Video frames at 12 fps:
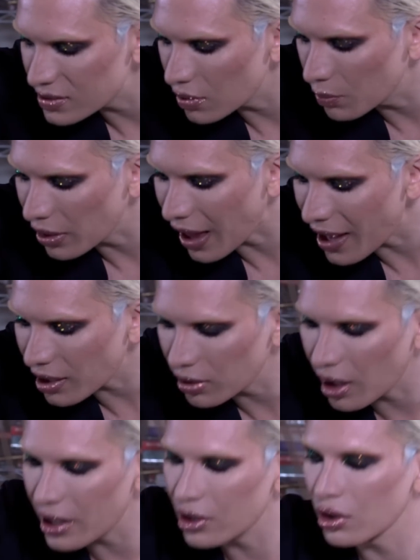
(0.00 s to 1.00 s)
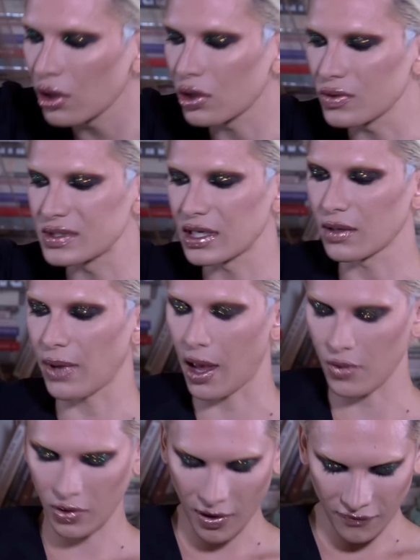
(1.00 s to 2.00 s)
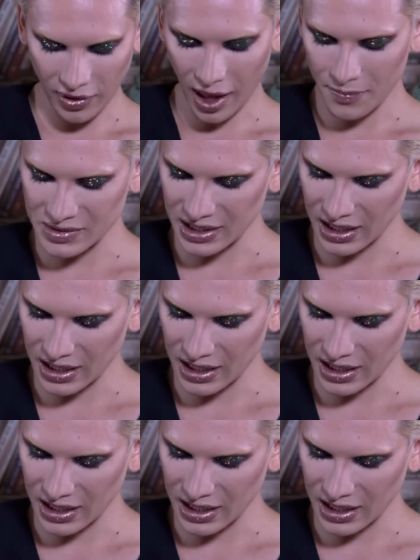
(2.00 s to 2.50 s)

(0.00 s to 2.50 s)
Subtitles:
black liner using McGrath Labs